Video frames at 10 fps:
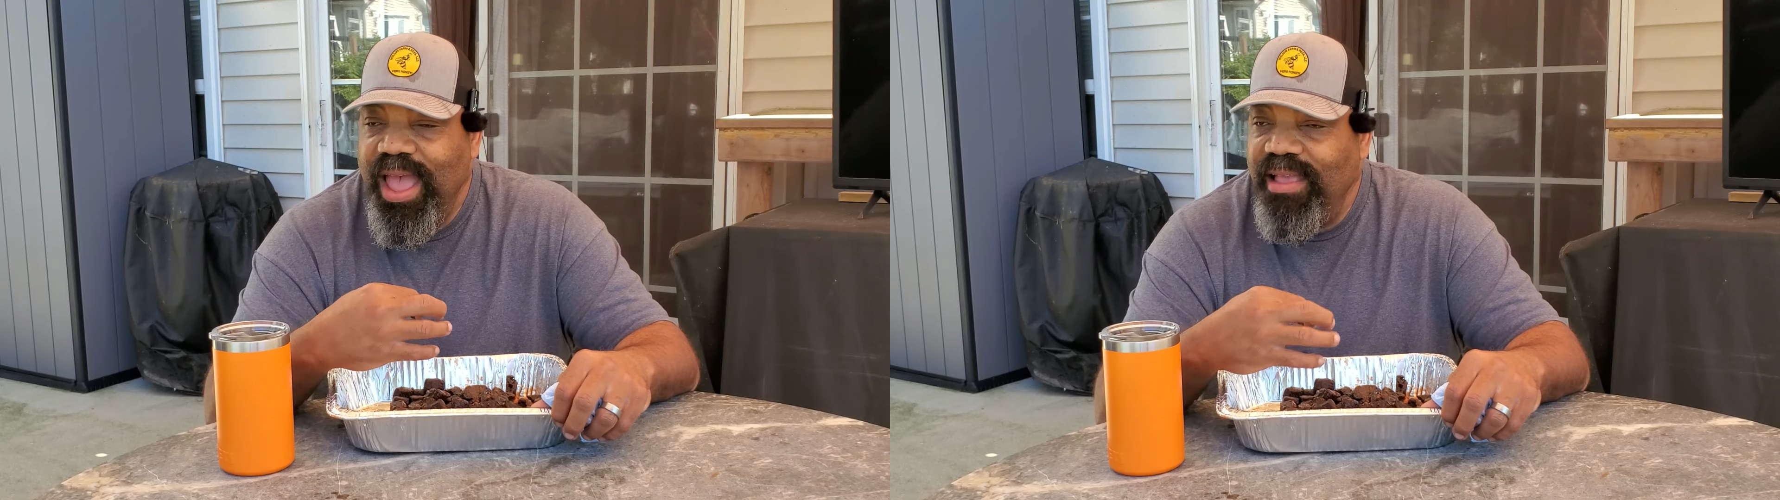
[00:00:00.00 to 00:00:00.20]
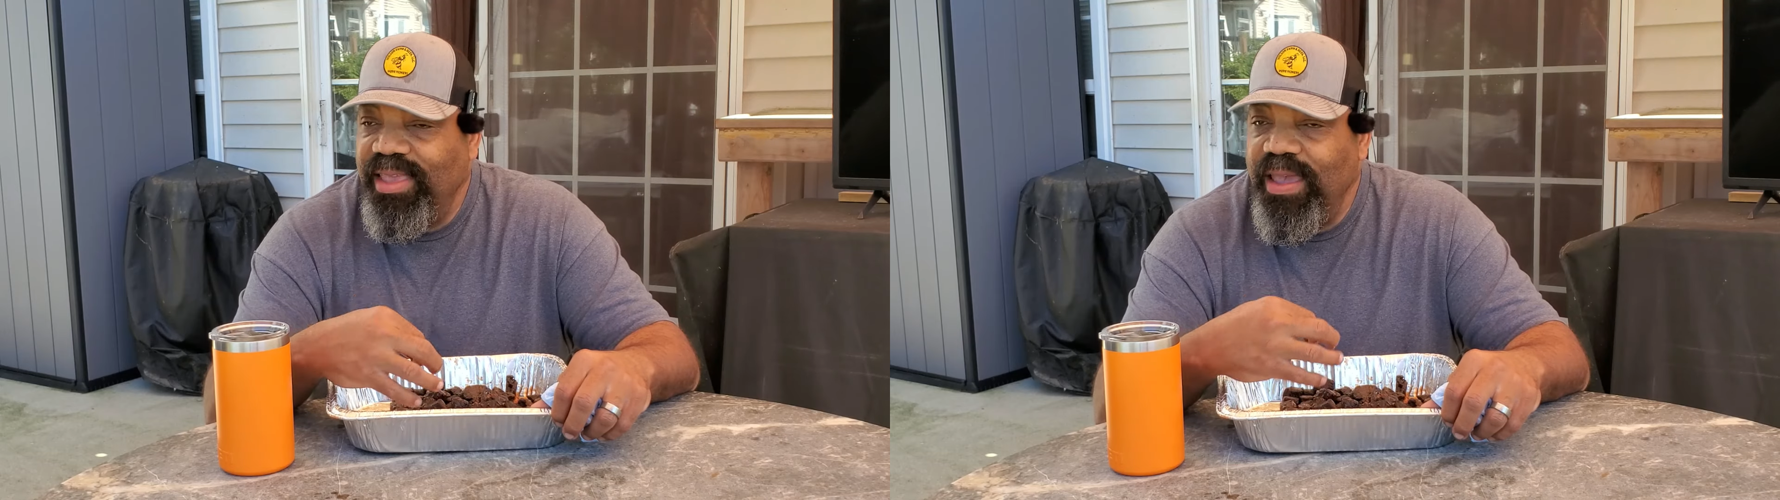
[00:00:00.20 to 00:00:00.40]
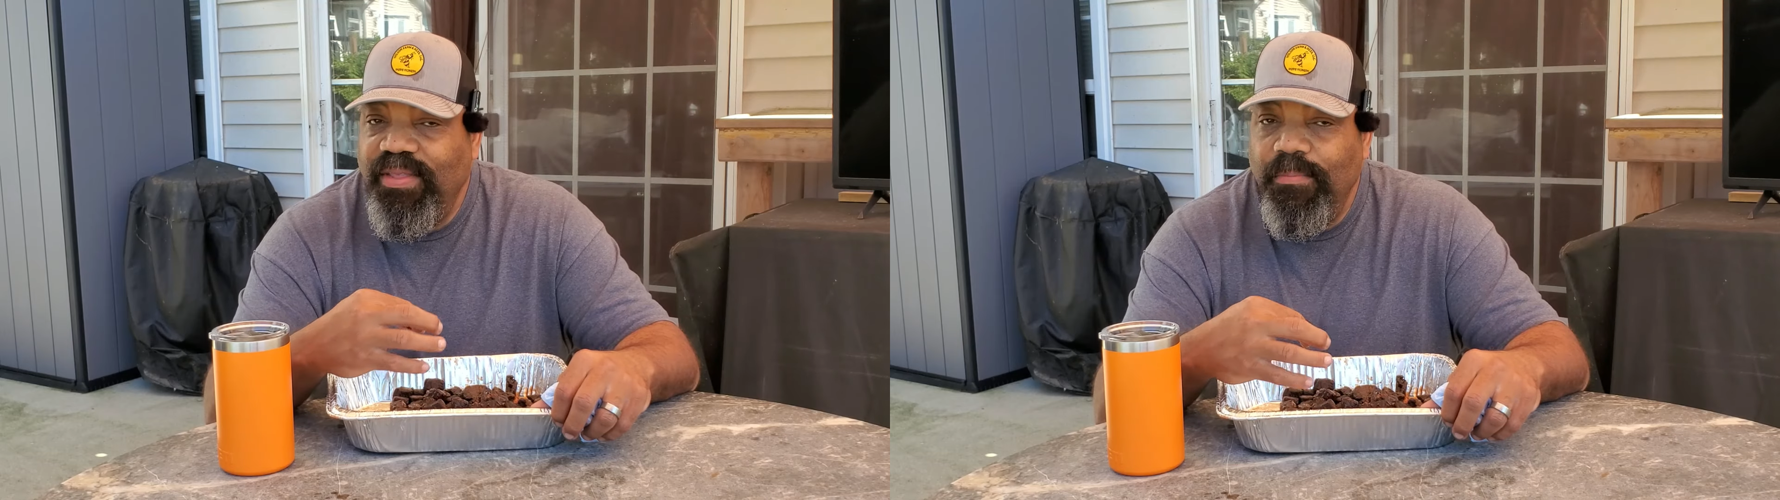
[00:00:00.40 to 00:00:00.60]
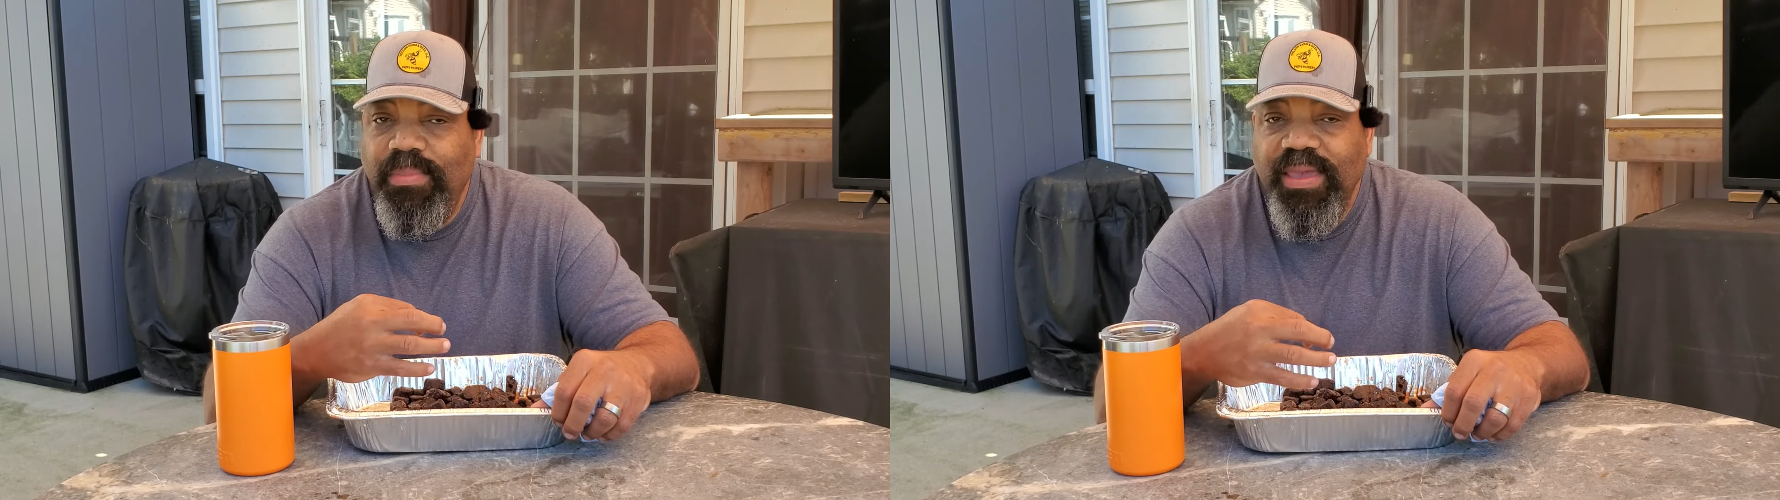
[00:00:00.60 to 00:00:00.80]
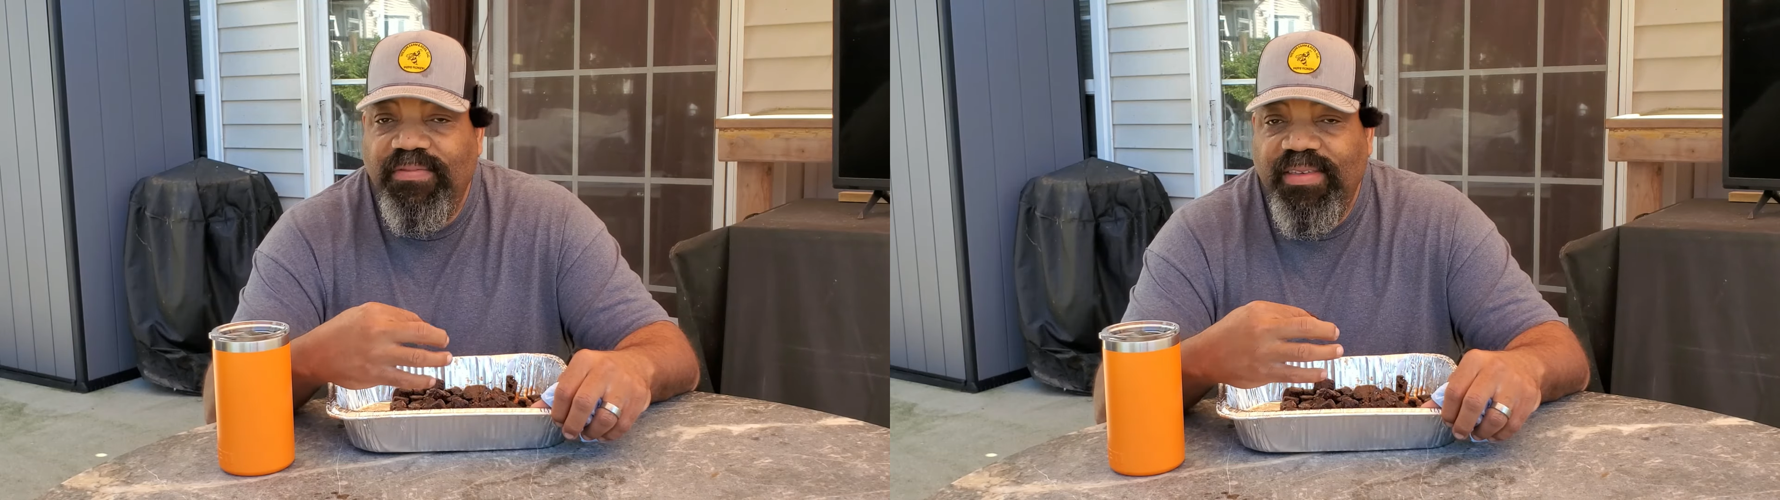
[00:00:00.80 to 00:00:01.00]
and see if the
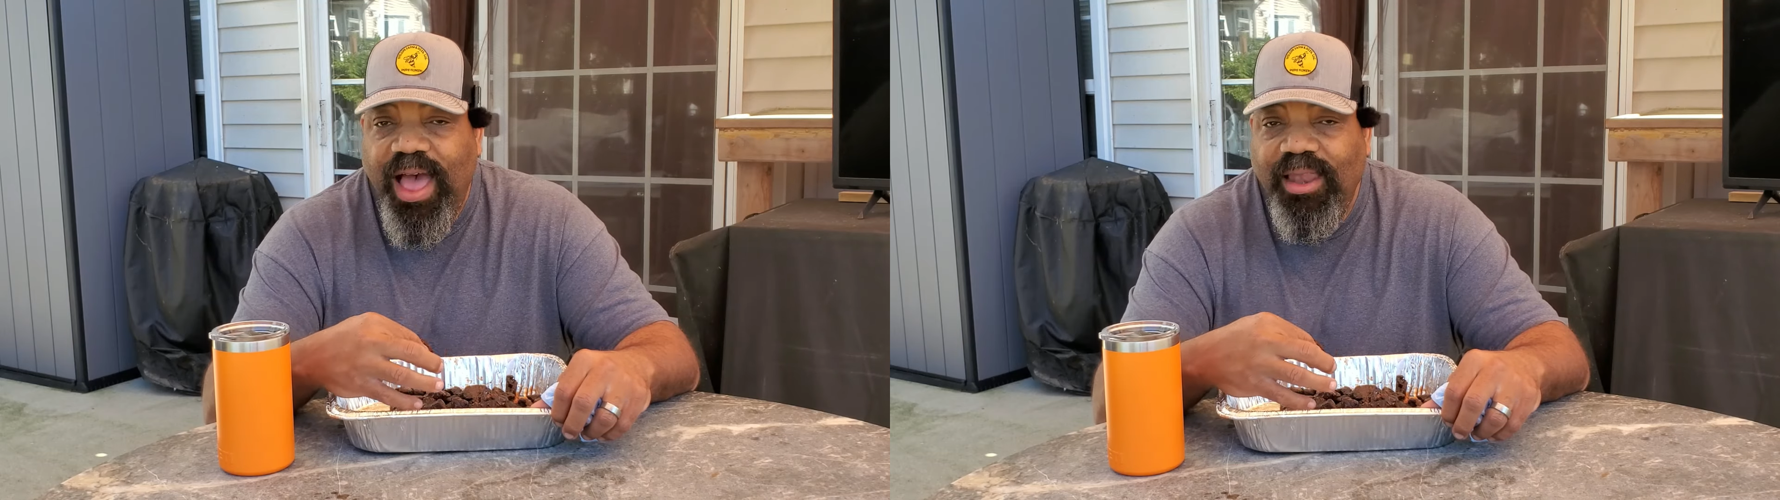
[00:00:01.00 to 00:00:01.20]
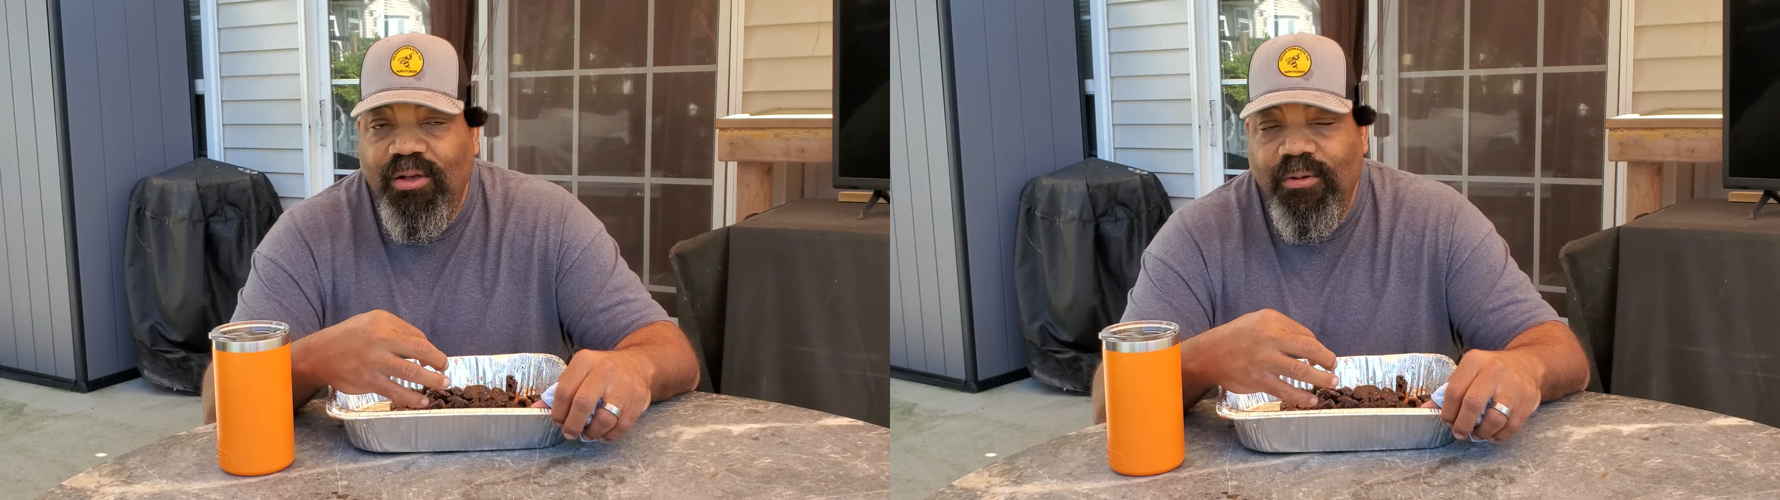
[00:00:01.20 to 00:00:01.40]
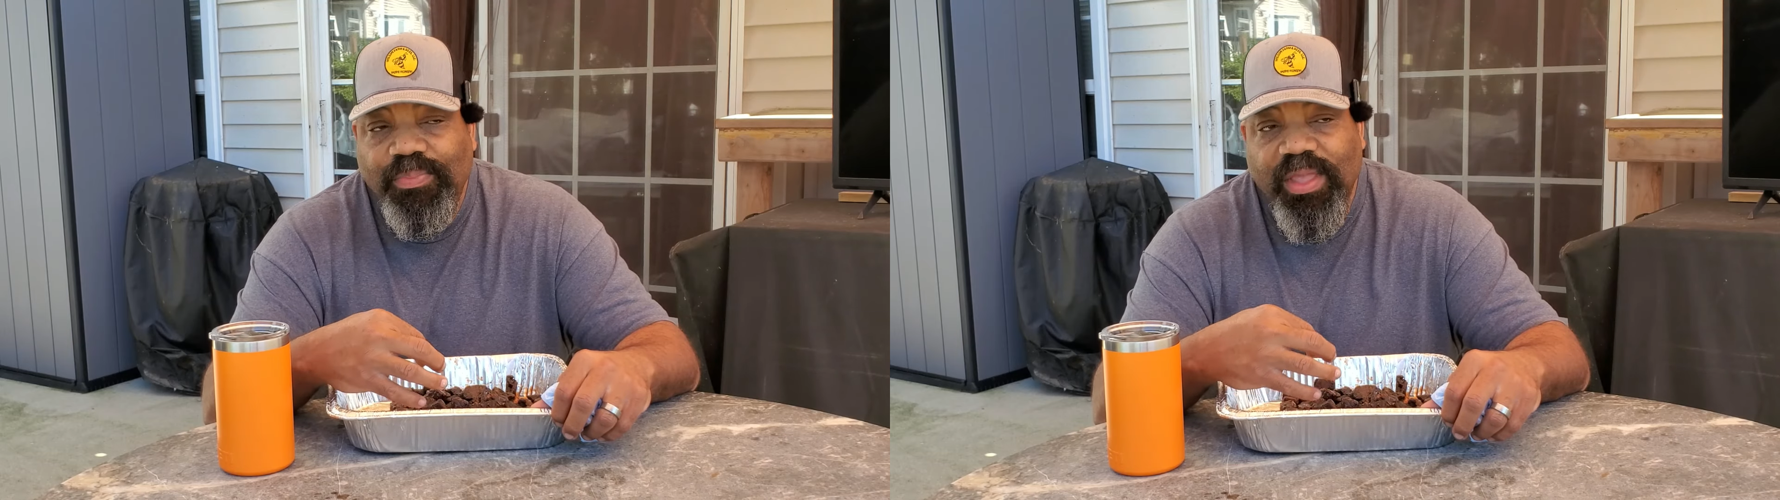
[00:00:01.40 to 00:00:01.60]
beef tallow